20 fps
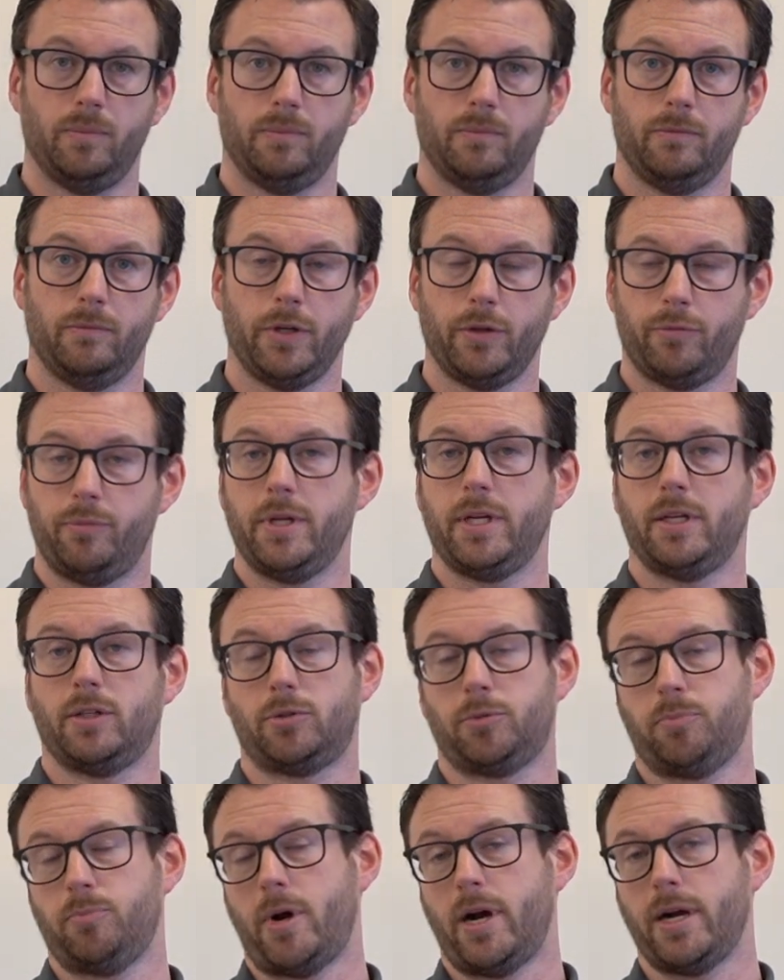we've been
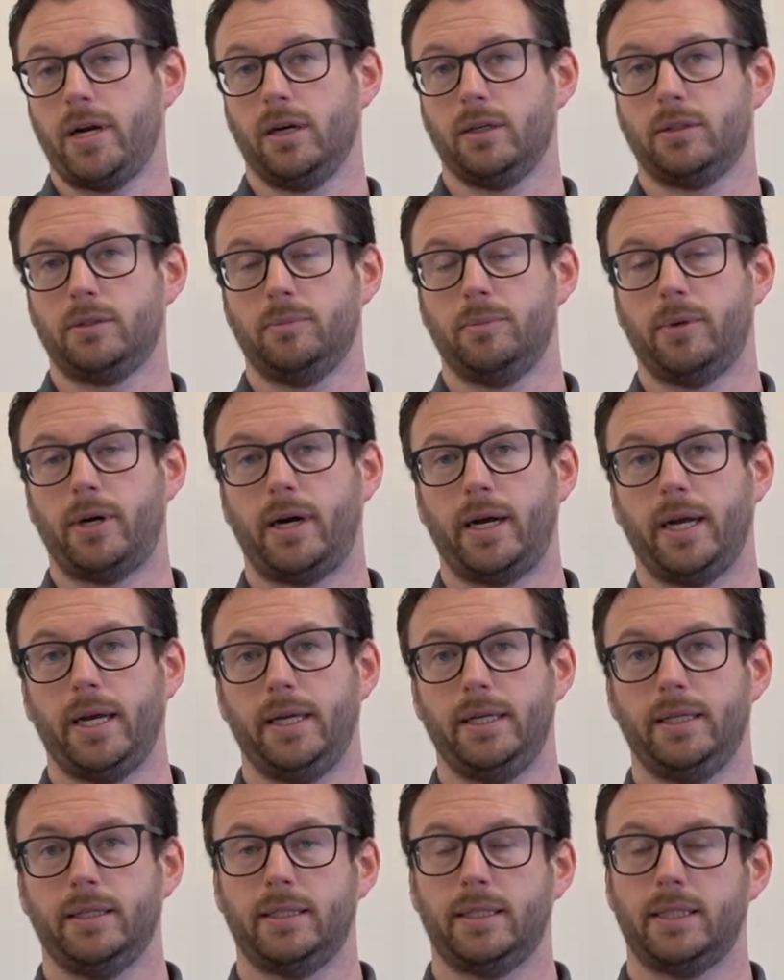inspired
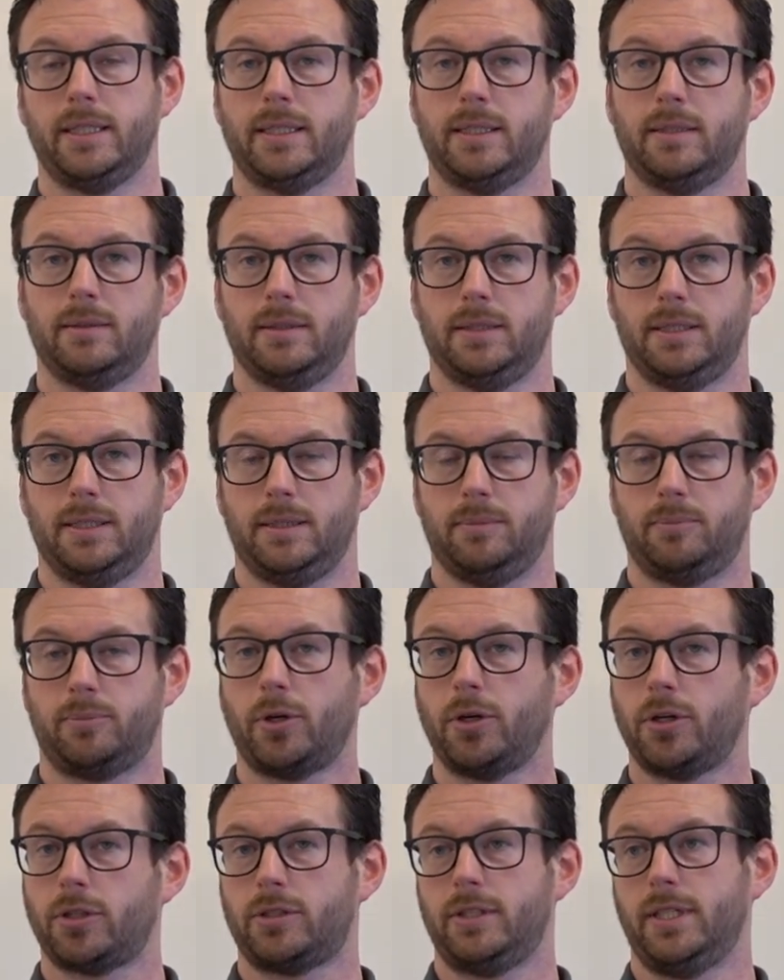by
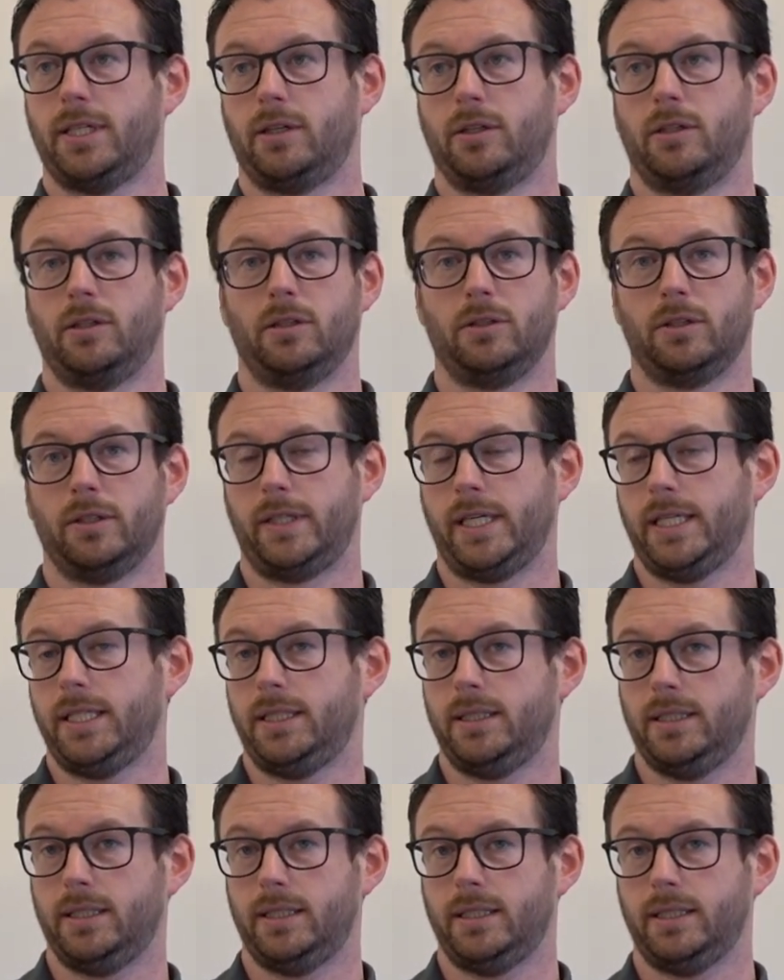products that are
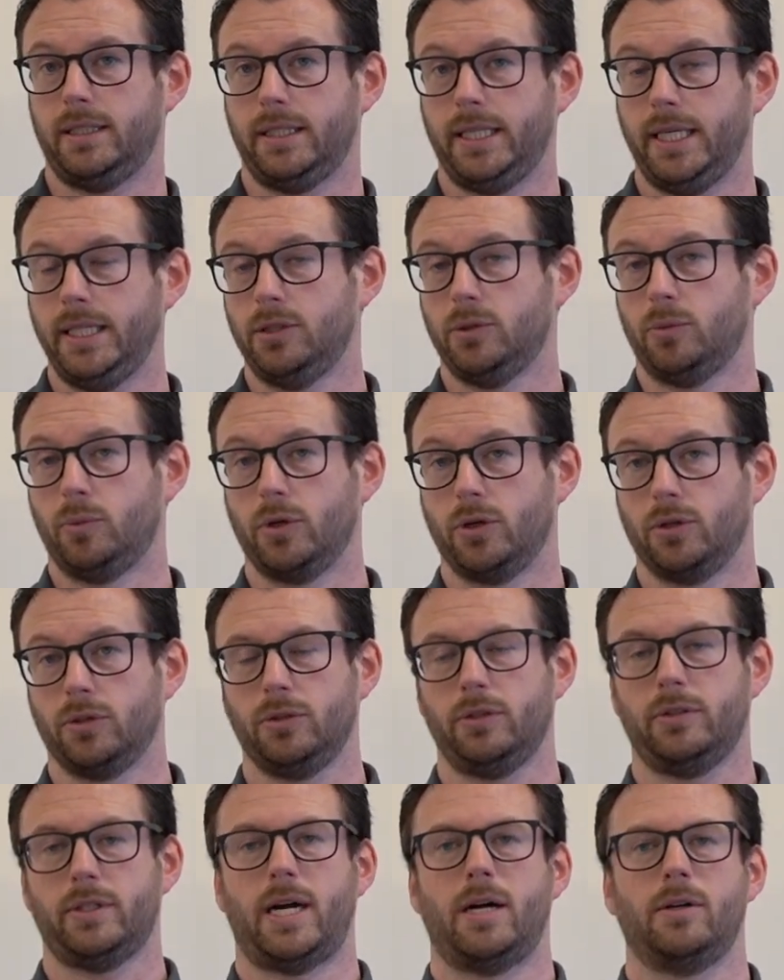already in the
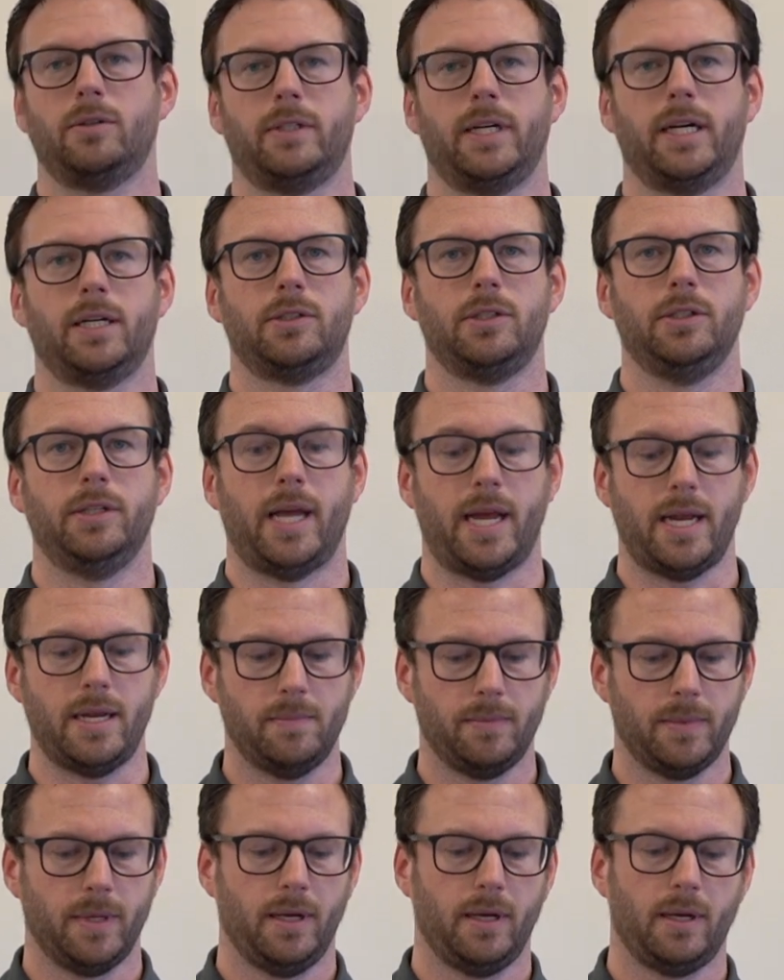world out there
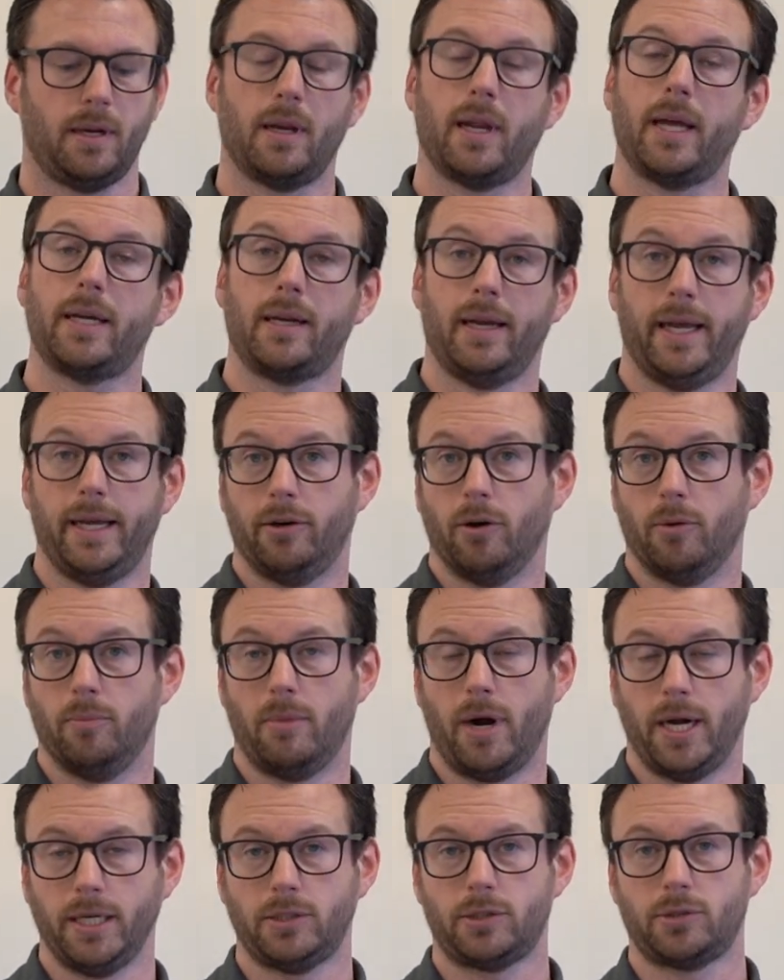today, like Lego
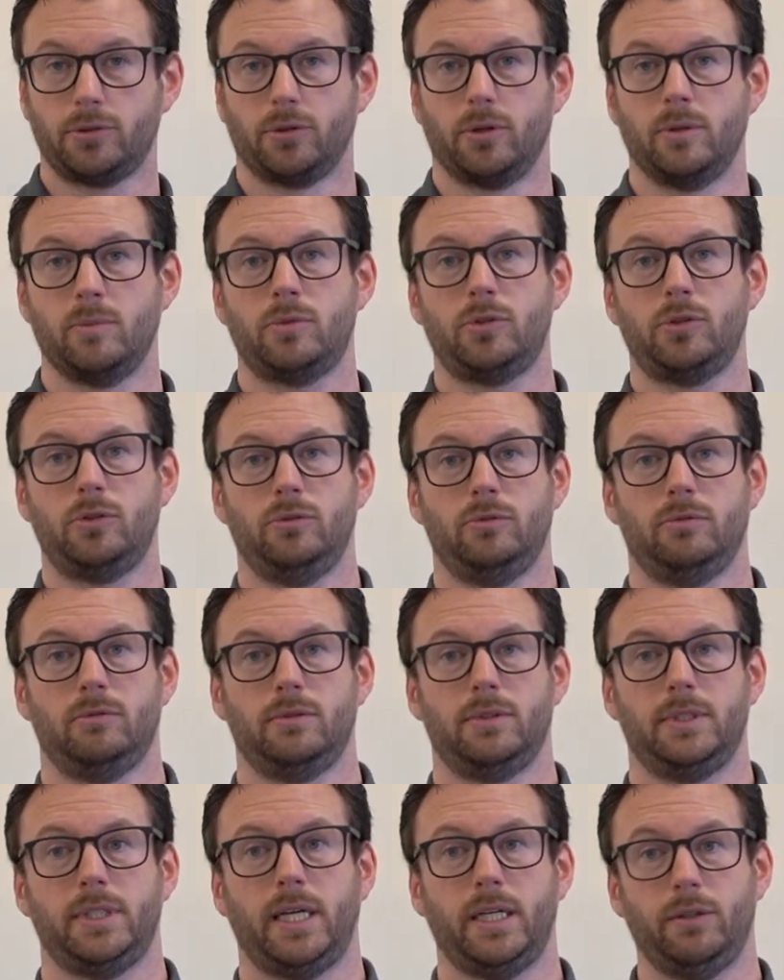Mindstorms.
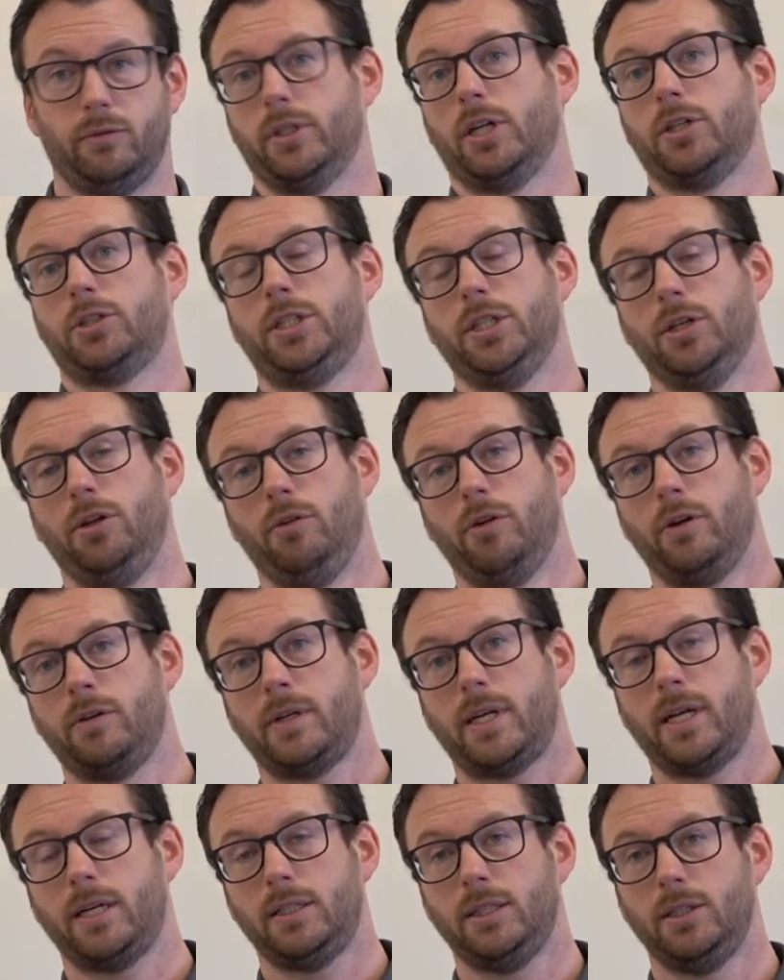Even our children
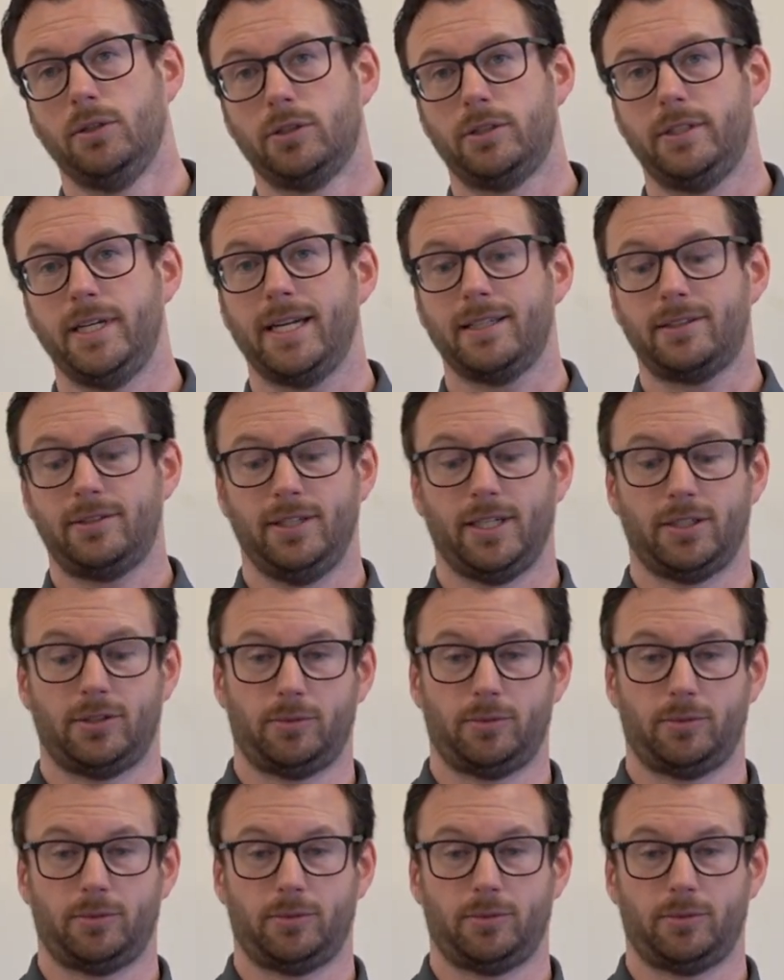can use that. That's